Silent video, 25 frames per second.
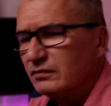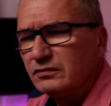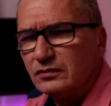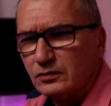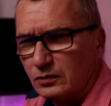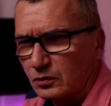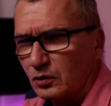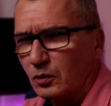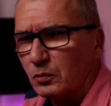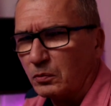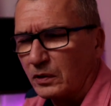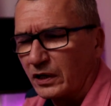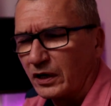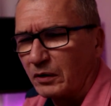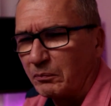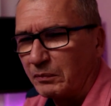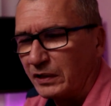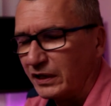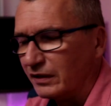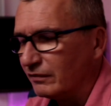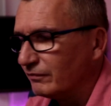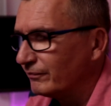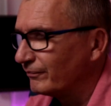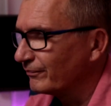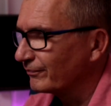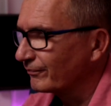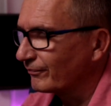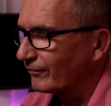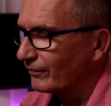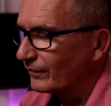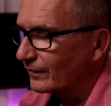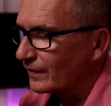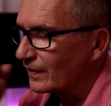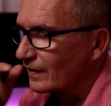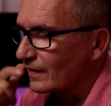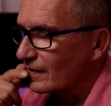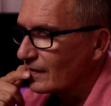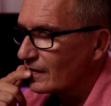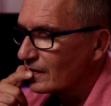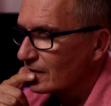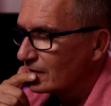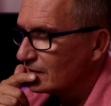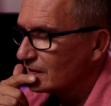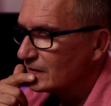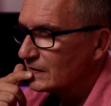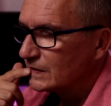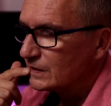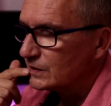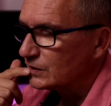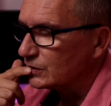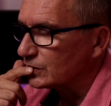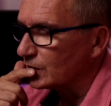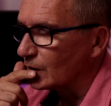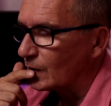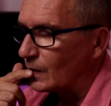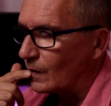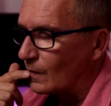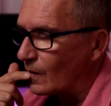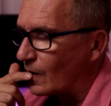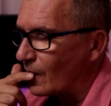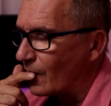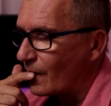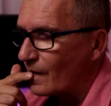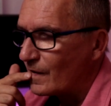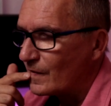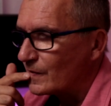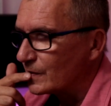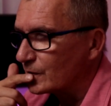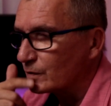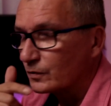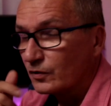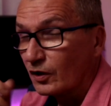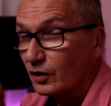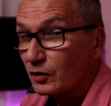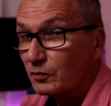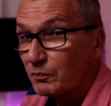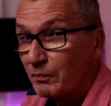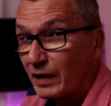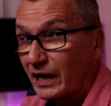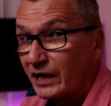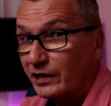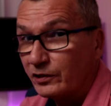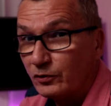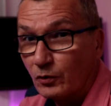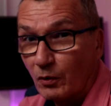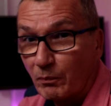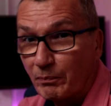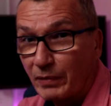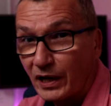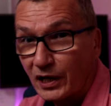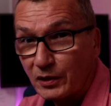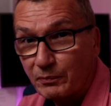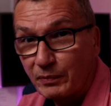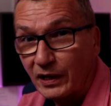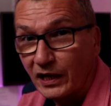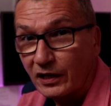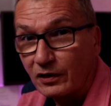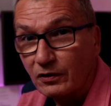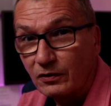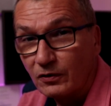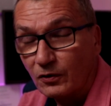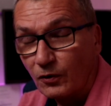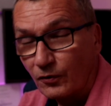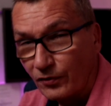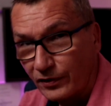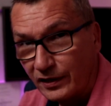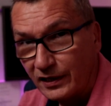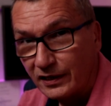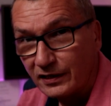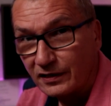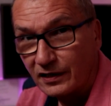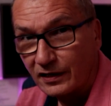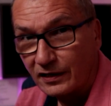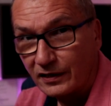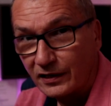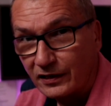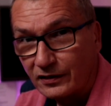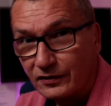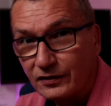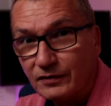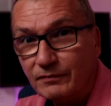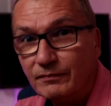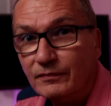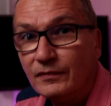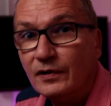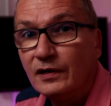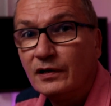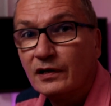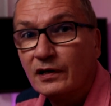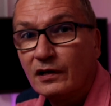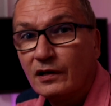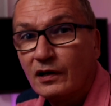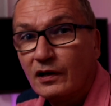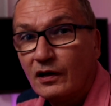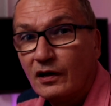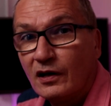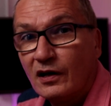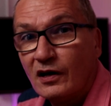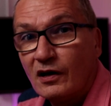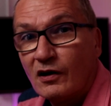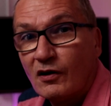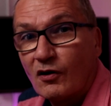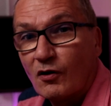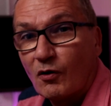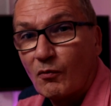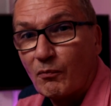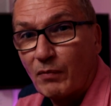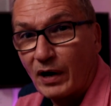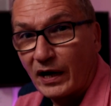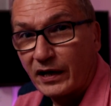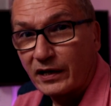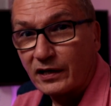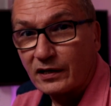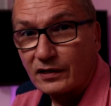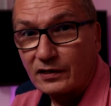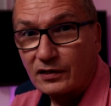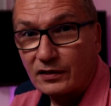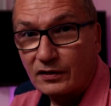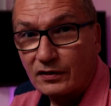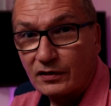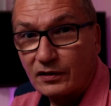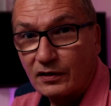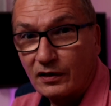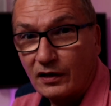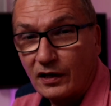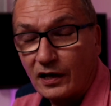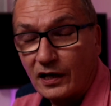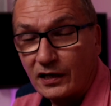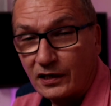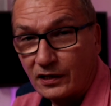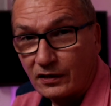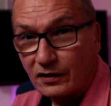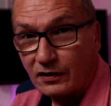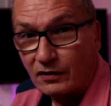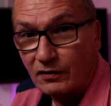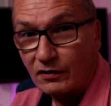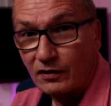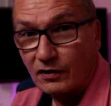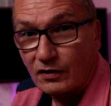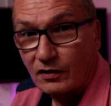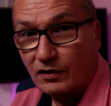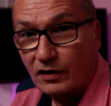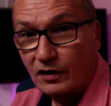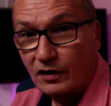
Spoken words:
You know what I mean. So do not buy your backpack on the internet. Buy it at an